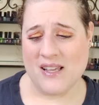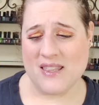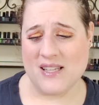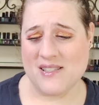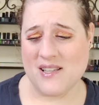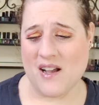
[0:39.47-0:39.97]

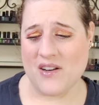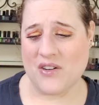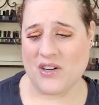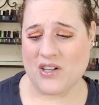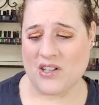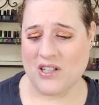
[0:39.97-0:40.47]
that's
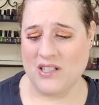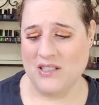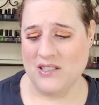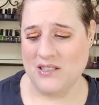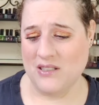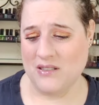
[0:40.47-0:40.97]
under
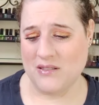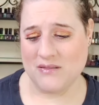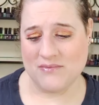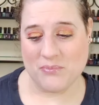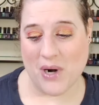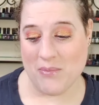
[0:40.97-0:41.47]

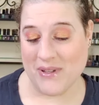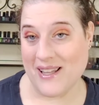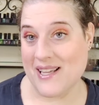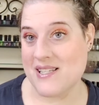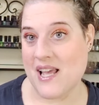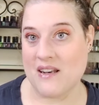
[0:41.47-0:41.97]
probably
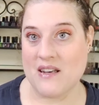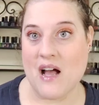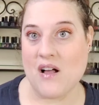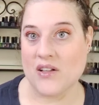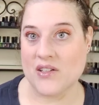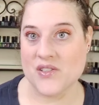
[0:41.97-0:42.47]
like
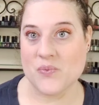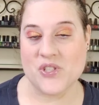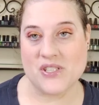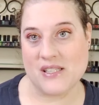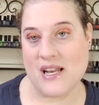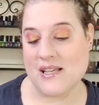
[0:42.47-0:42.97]
$10,
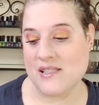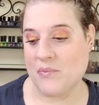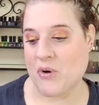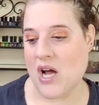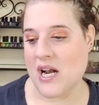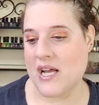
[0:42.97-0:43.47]
which is an Essie
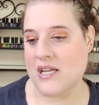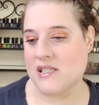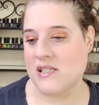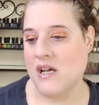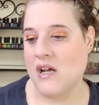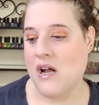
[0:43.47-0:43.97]

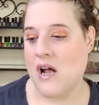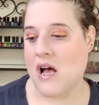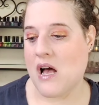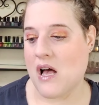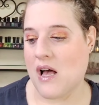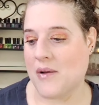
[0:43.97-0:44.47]
product.
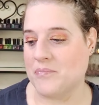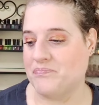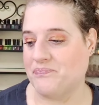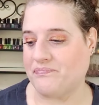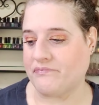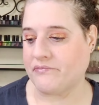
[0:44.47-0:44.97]

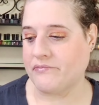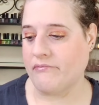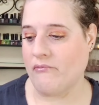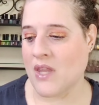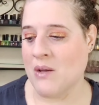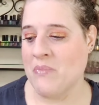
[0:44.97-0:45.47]
Um,
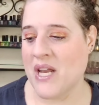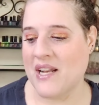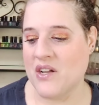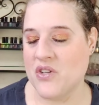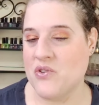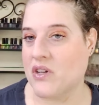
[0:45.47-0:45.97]
but I
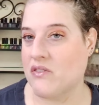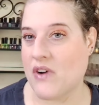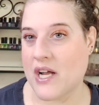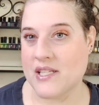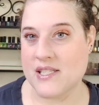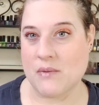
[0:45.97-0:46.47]
know you can
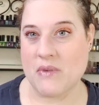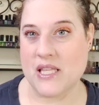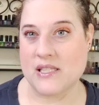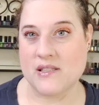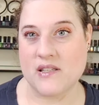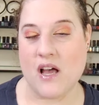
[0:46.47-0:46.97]
find some of
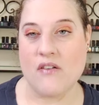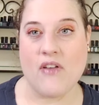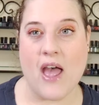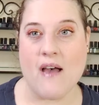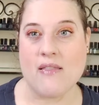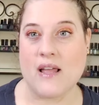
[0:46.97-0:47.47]
this stuff
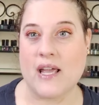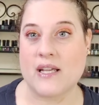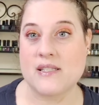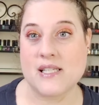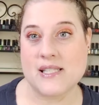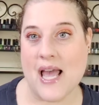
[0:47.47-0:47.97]
at
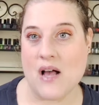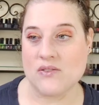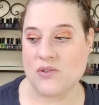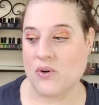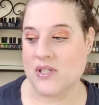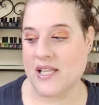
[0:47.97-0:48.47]
like discount
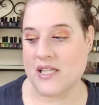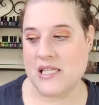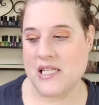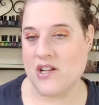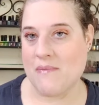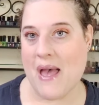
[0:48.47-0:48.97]
stores like
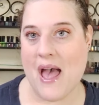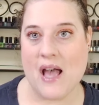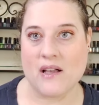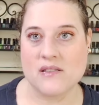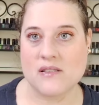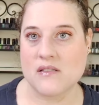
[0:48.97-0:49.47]
TJ
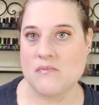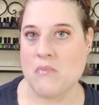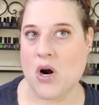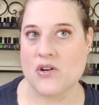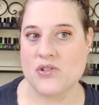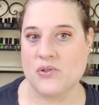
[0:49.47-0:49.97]
Maxx,
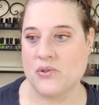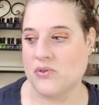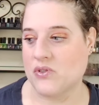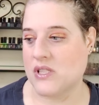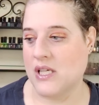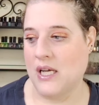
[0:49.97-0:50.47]

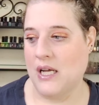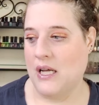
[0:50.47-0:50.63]
Marshalls,